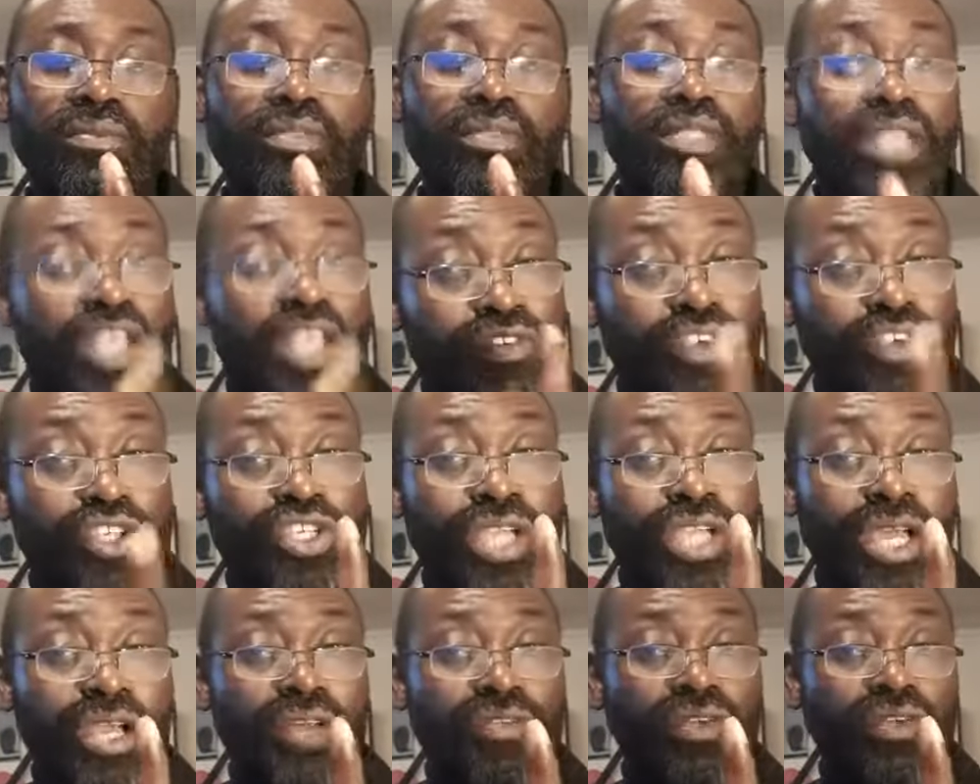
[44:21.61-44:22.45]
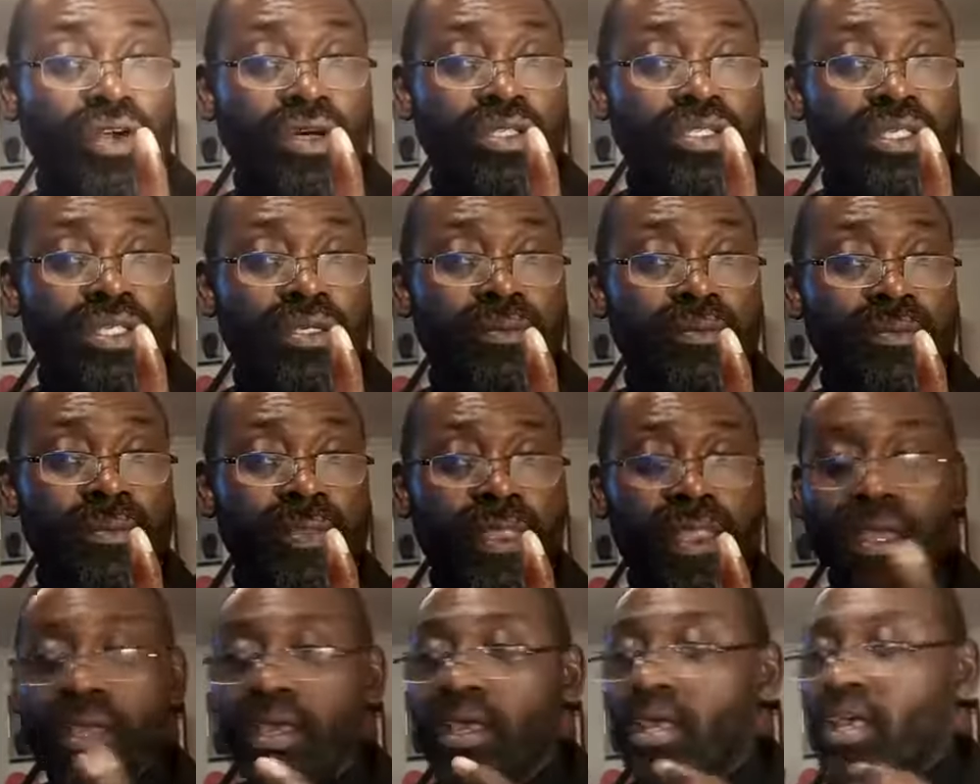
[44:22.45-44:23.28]
If you're a child of God,
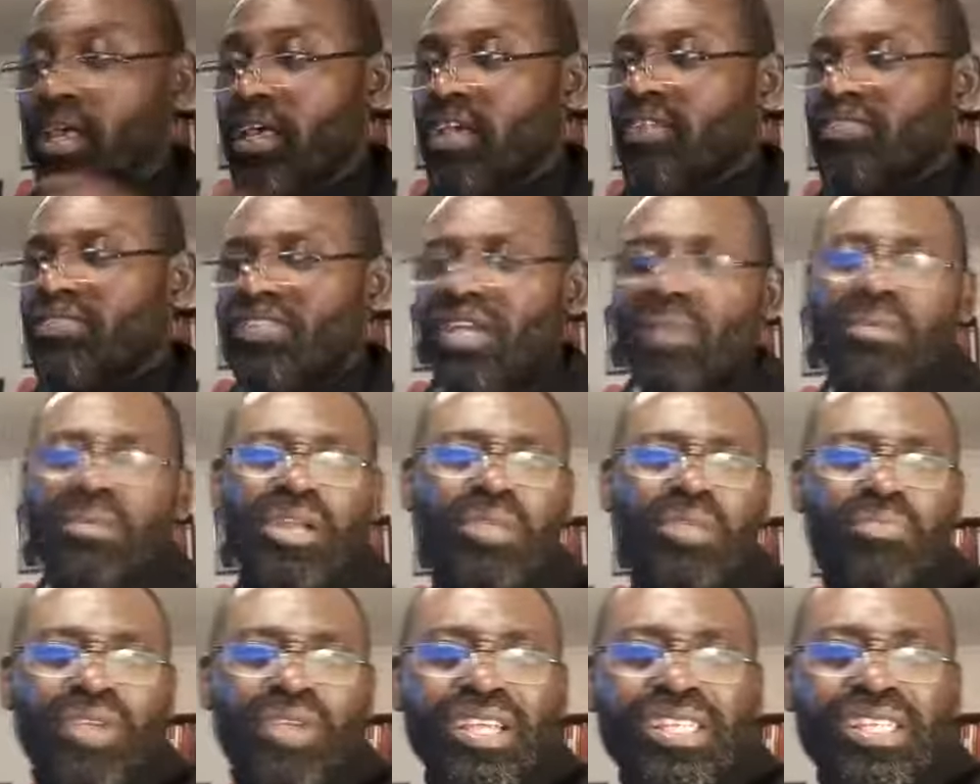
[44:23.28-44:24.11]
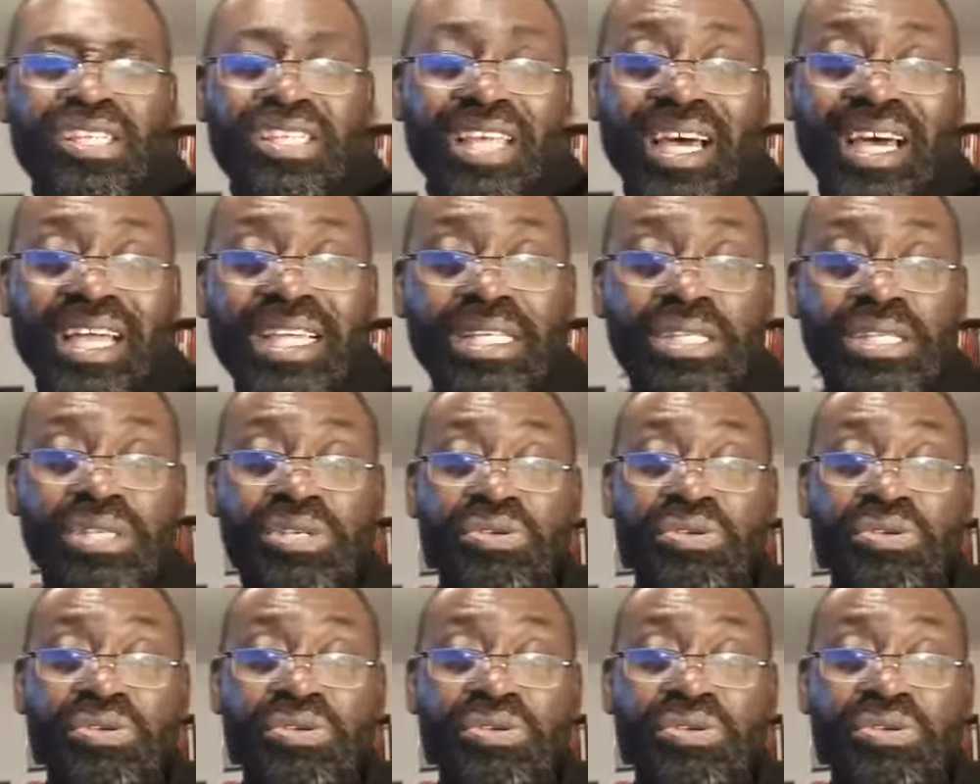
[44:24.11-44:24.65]
if somebody brings tithes,